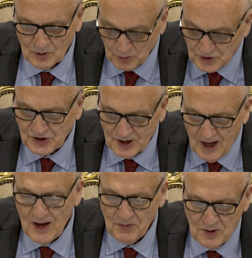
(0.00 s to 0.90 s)
Christian
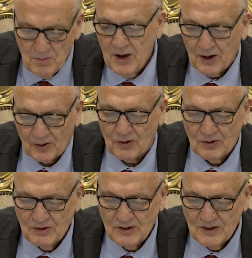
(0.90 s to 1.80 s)
heavy
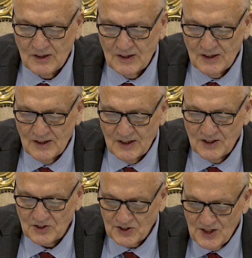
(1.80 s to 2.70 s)
metal
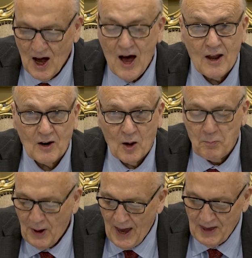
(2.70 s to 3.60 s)
is not a
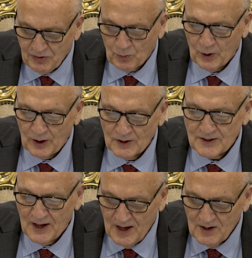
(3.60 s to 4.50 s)
pathway
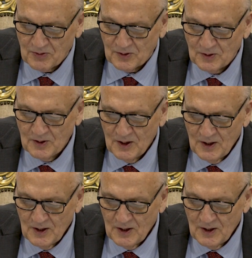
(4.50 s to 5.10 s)
to heaven,